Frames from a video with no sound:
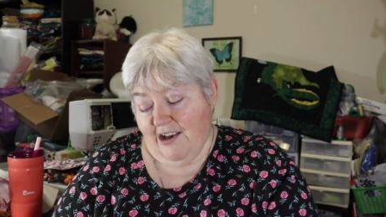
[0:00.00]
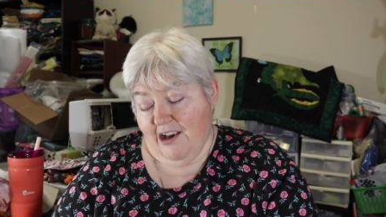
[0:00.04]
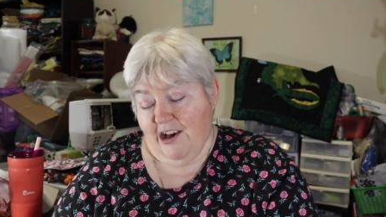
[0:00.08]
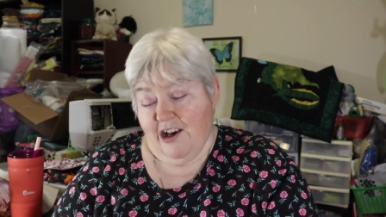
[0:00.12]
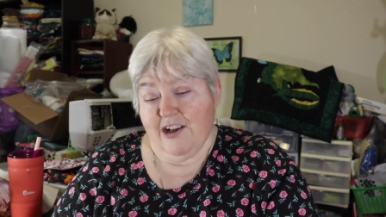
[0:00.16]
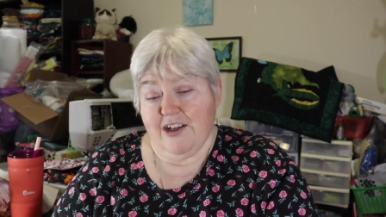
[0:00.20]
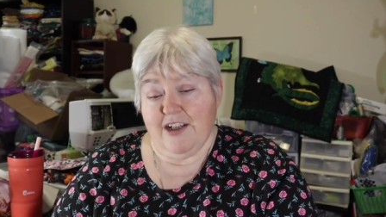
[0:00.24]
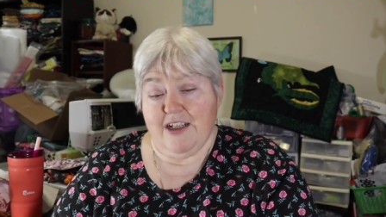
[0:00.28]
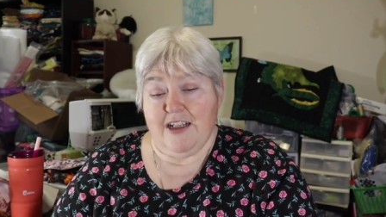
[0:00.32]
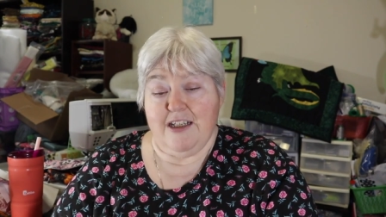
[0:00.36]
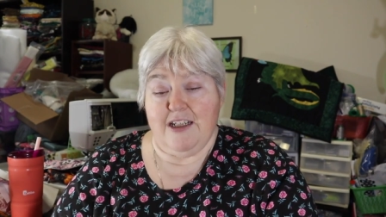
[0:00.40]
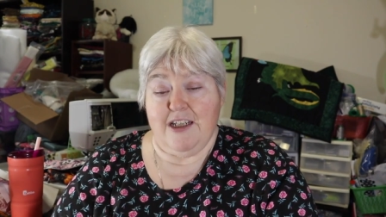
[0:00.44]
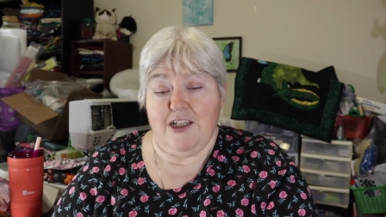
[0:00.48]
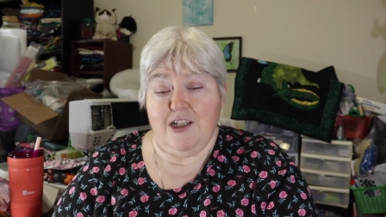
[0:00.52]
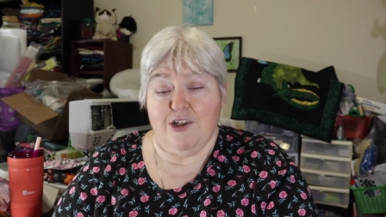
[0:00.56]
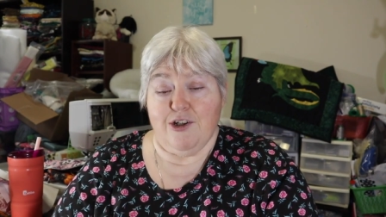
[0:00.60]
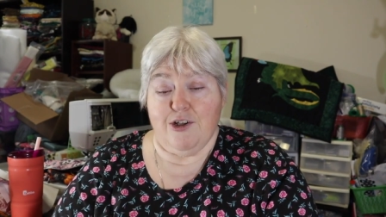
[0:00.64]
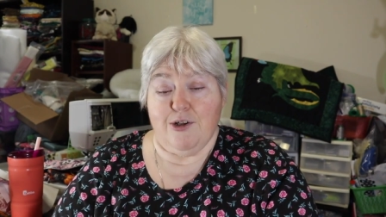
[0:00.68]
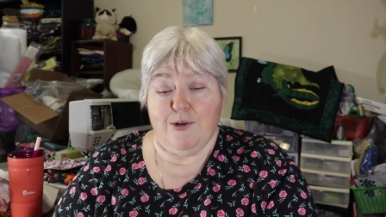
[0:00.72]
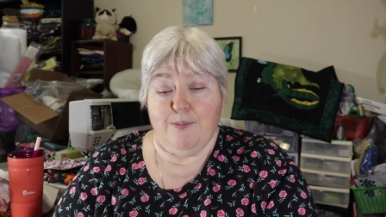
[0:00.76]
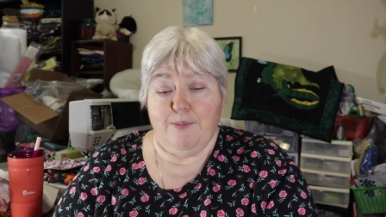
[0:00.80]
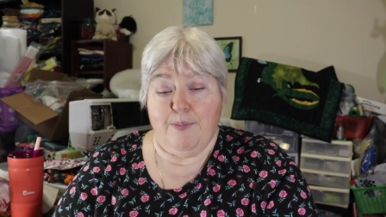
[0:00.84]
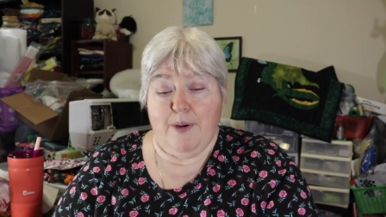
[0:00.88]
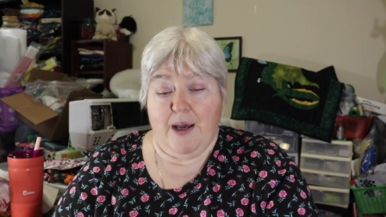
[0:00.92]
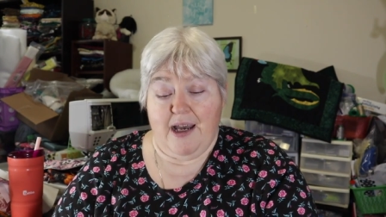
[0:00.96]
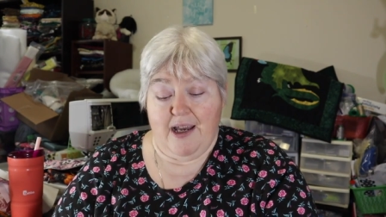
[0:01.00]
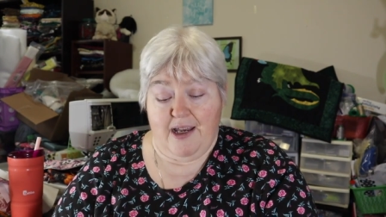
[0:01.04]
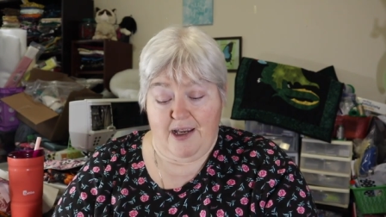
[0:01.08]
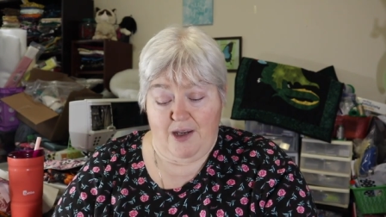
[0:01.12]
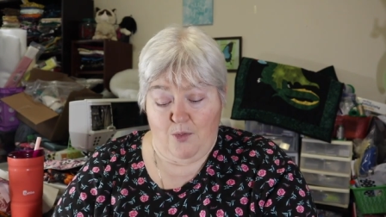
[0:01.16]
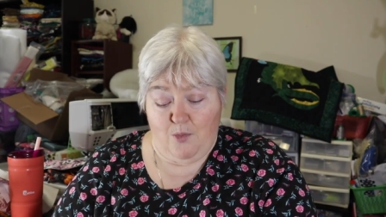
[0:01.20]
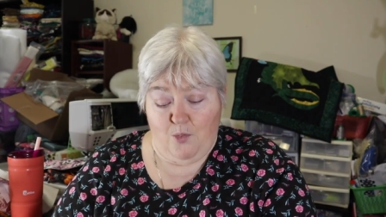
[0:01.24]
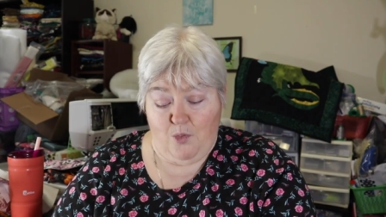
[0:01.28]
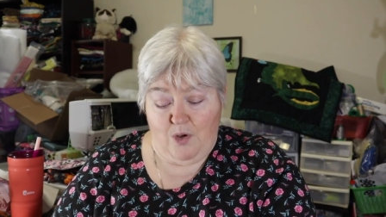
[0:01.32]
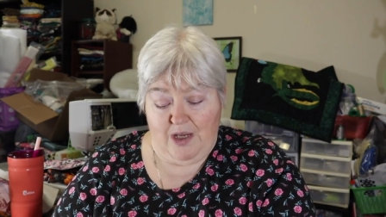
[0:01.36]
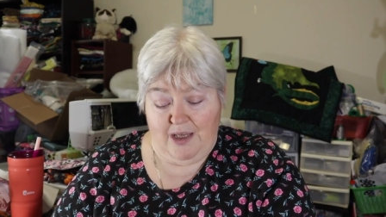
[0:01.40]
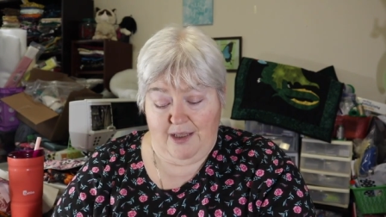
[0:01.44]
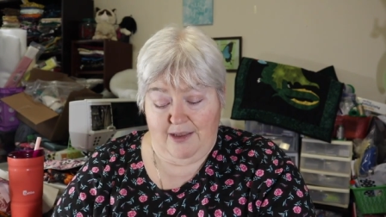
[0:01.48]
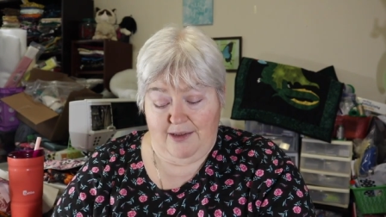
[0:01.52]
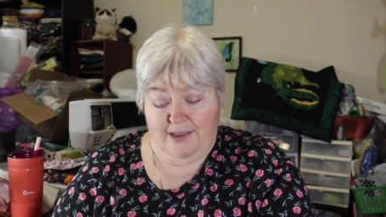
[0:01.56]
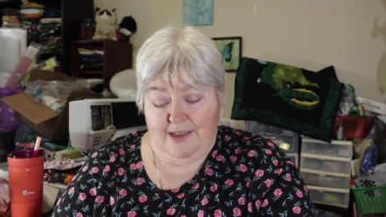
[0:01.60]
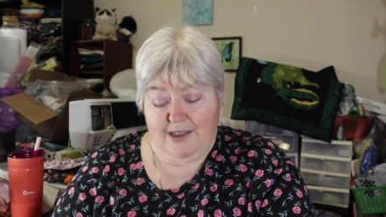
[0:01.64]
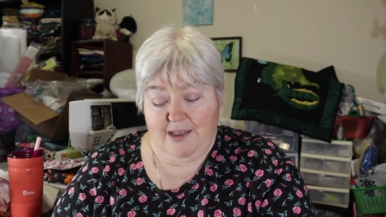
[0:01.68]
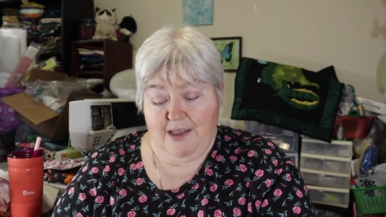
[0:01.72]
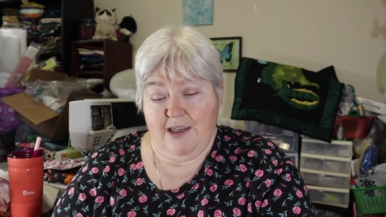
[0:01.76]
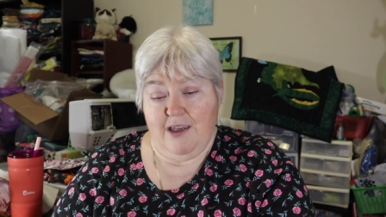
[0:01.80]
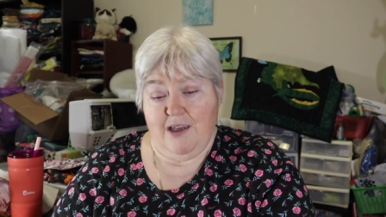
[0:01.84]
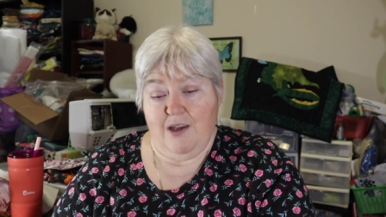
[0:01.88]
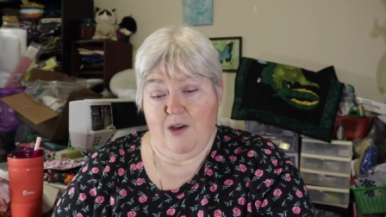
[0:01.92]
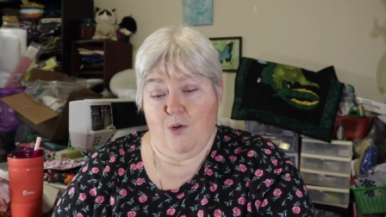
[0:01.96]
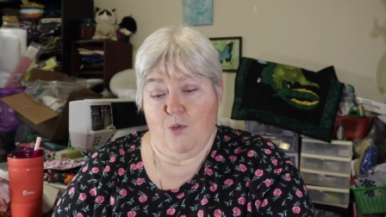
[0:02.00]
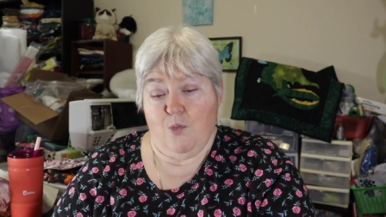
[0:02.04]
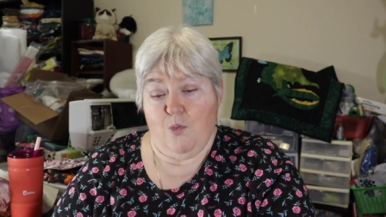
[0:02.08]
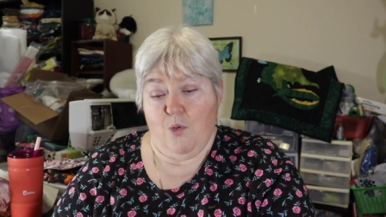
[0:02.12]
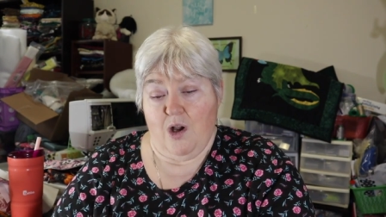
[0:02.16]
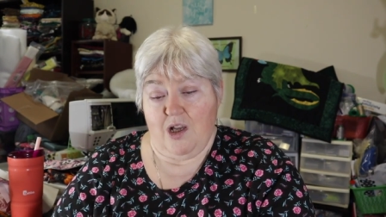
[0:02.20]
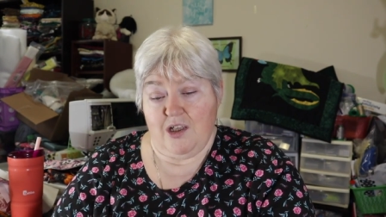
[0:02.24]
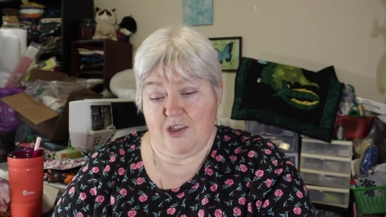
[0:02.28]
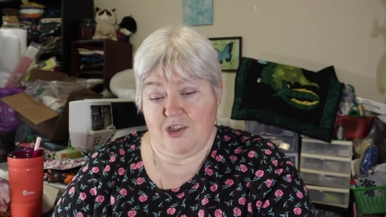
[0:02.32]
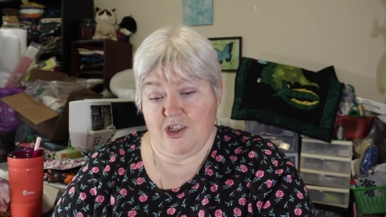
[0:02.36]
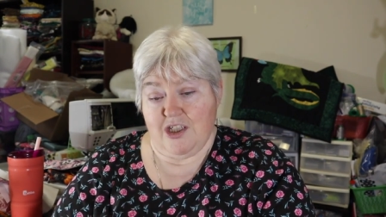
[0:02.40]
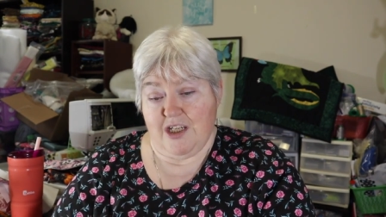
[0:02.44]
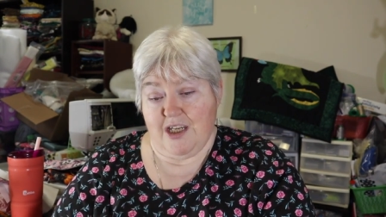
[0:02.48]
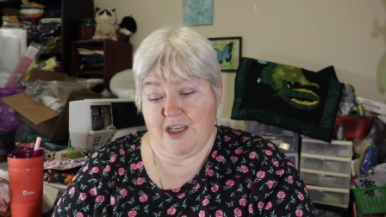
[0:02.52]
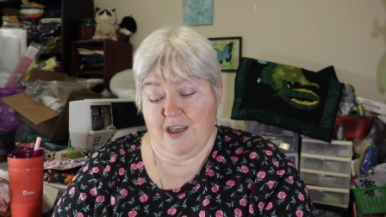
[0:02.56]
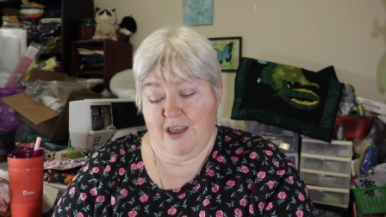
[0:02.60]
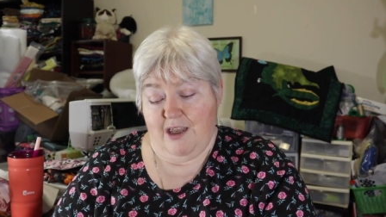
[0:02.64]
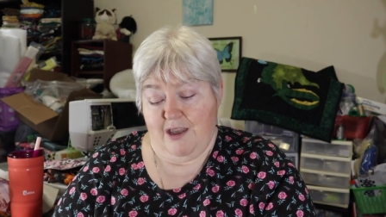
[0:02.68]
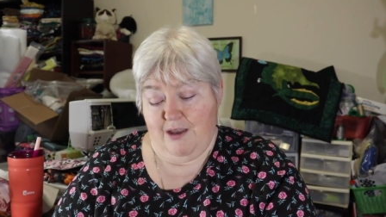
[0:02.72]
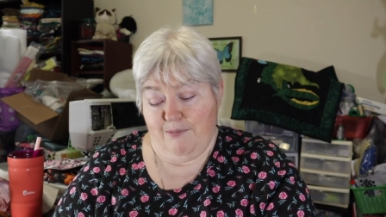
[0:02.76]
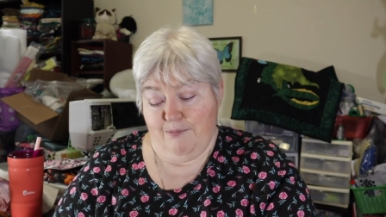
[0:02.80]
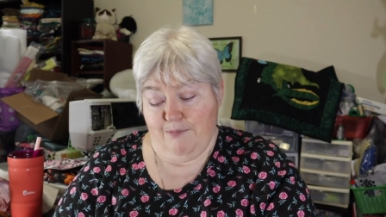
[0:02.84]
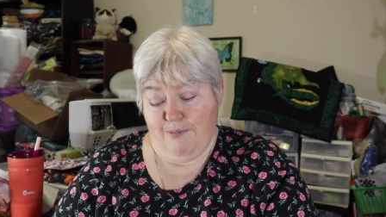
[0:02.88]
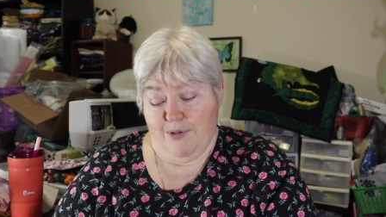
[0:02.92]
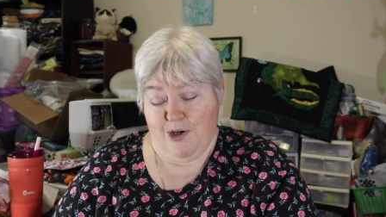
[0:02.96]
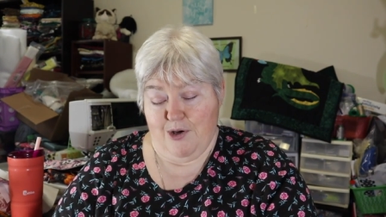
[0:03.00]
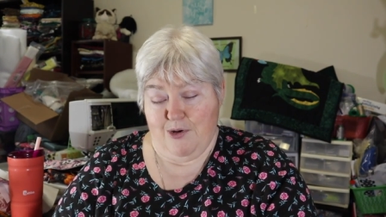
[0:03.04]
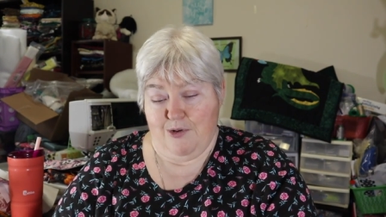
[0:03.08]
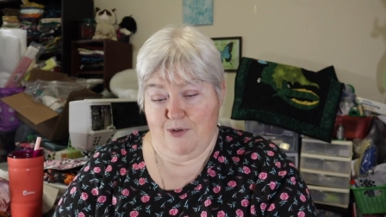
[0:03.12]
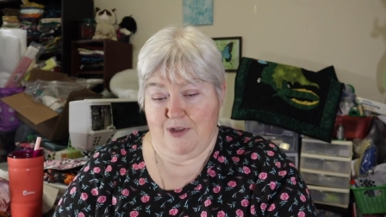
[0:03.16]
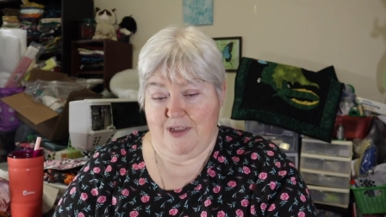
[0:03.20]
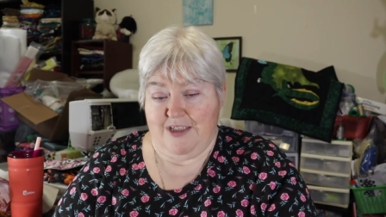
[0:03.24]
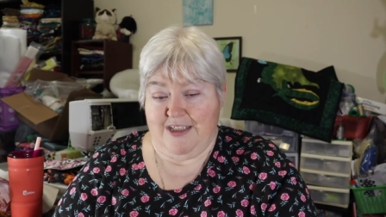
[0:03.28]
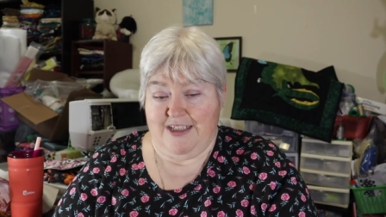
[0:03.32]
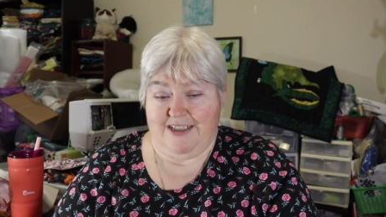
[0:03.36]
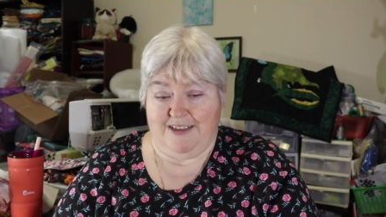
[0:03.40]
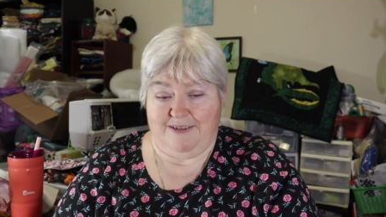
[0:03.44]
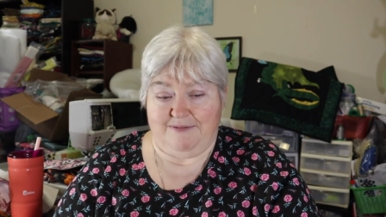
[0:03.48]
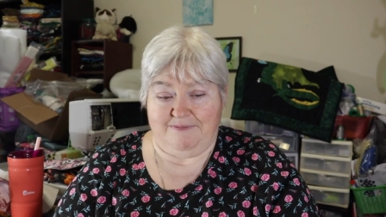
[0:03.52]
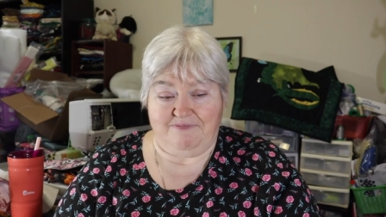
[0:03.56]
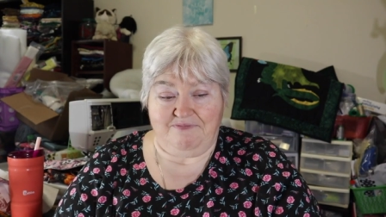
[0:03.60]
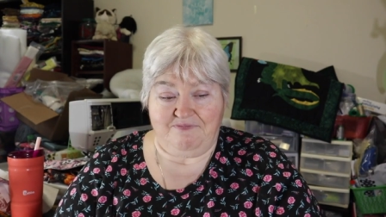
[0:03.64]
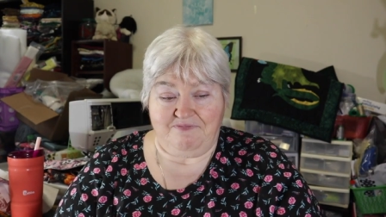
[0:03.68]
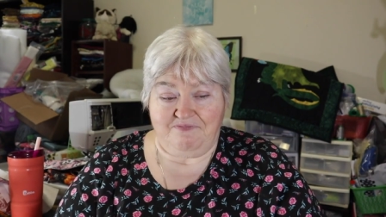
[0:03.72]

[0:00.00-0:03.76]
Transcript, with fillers: on a nearby whaling watching boat.